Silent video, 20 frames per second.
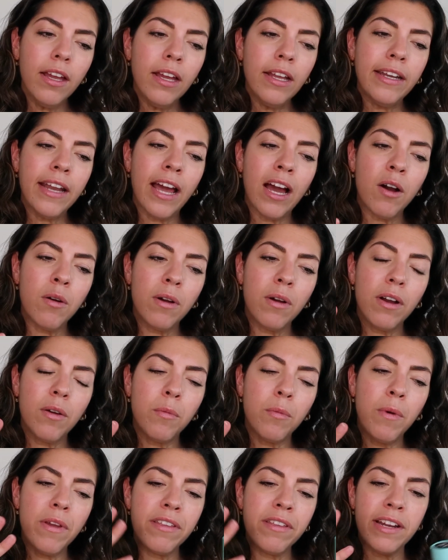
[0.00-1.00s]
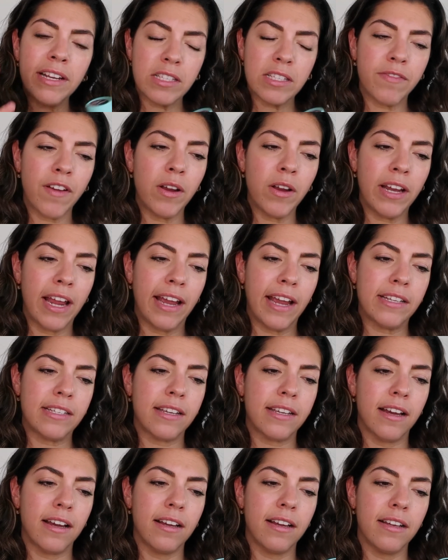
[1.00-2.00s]
Now, with an
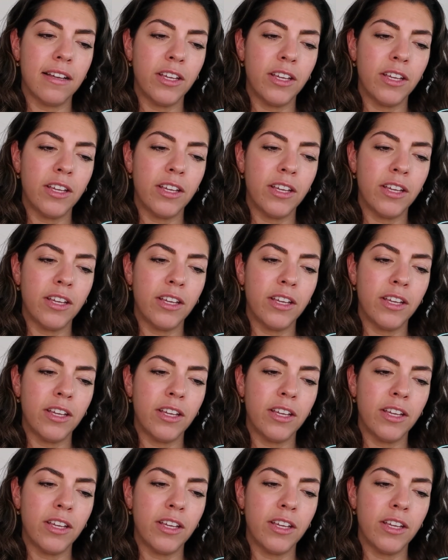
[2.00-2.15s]
exfoliator,